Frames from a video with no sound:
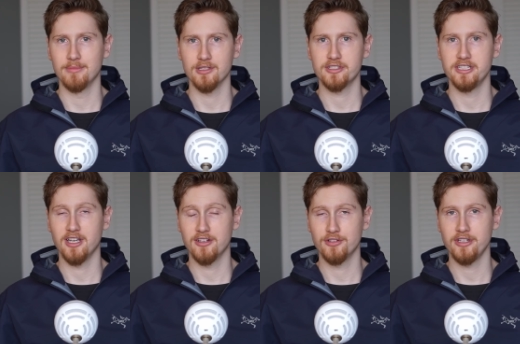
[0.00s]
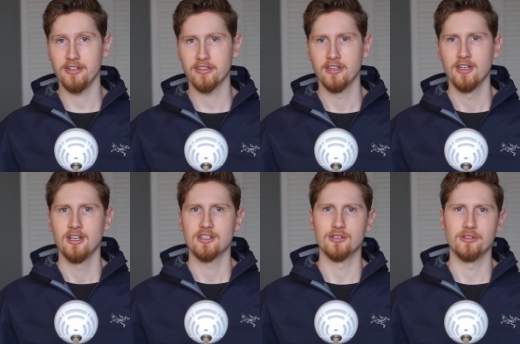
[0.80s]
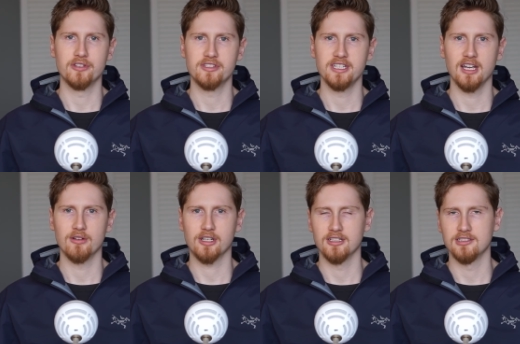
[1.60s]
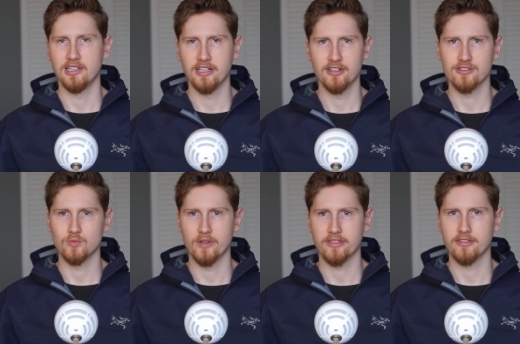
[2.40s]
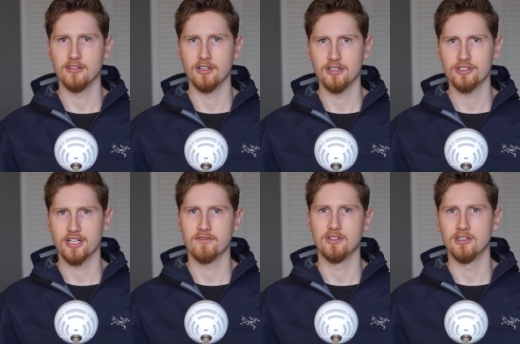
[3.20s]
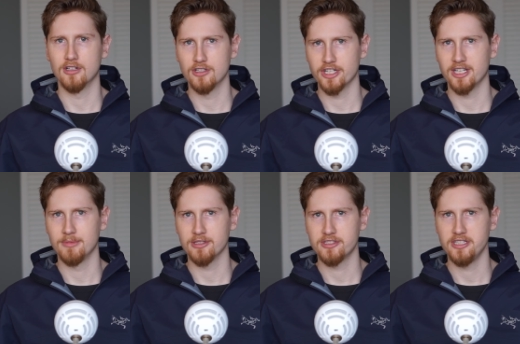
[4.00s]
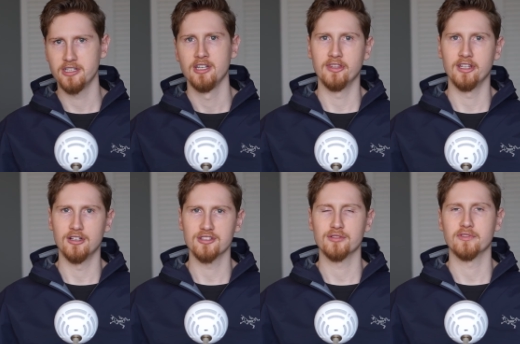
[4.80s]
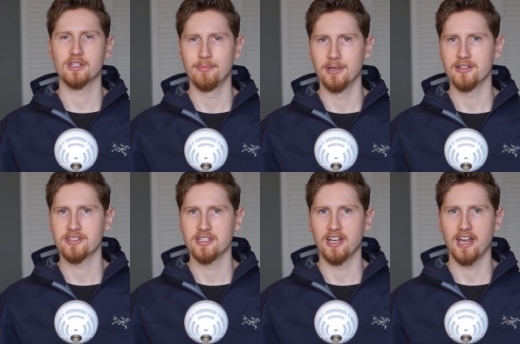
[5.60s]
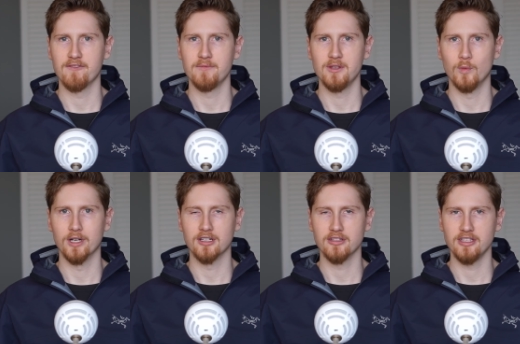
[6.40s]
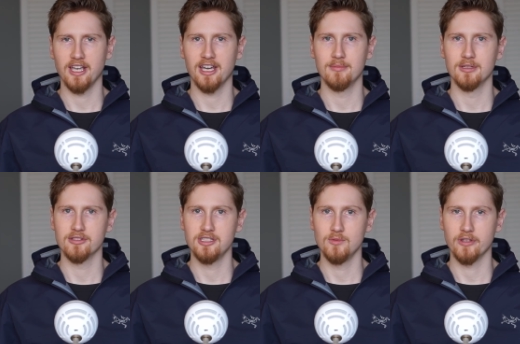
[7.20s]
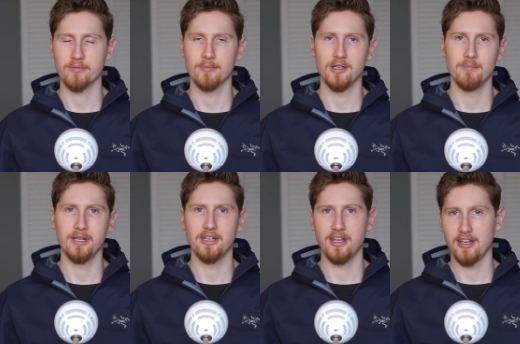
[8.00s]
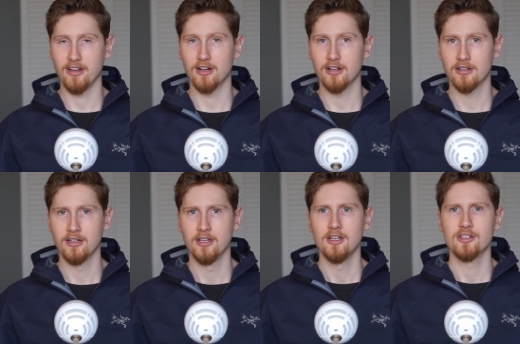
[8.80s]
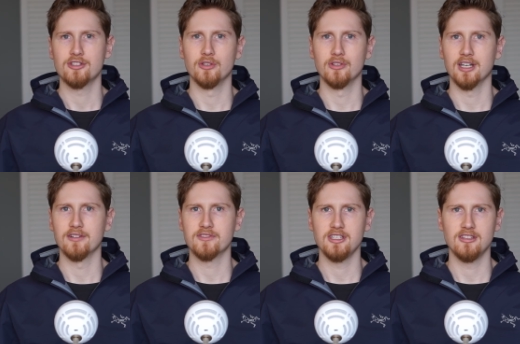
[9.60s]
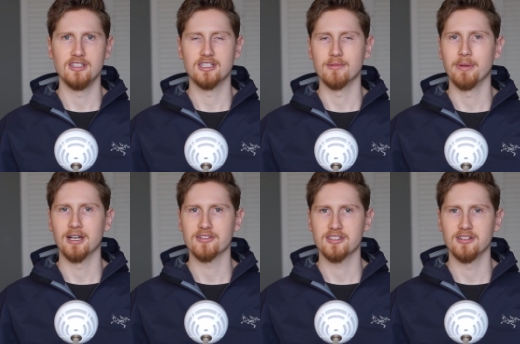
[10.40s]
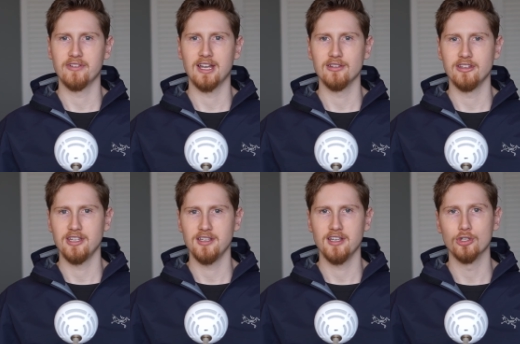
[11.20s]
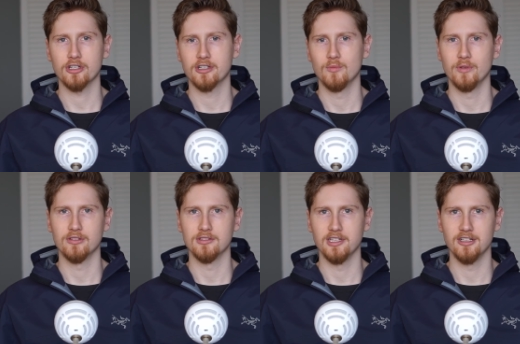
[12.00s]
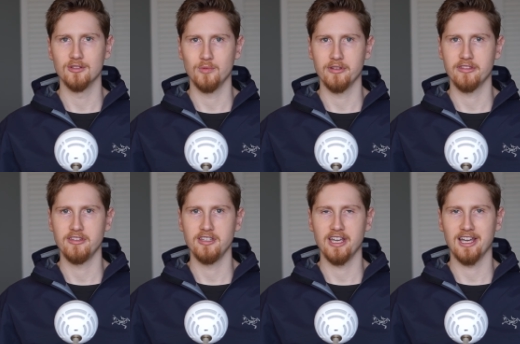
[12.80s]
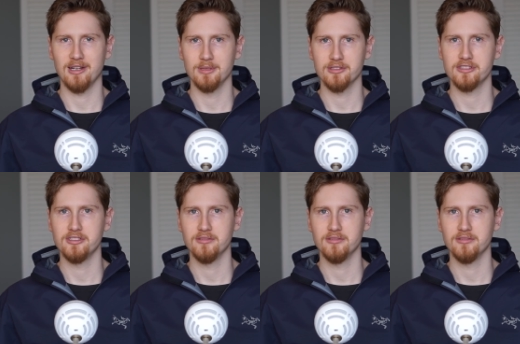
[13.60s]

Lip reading: LT underneath. So you can see how it kind of layers with the large. I have the large Atom LT. And then also for comparison, I have me wearing the Atom LT with my Beta AR. So you can kind of see the comparison of how they look when they're layered with the Atom LT.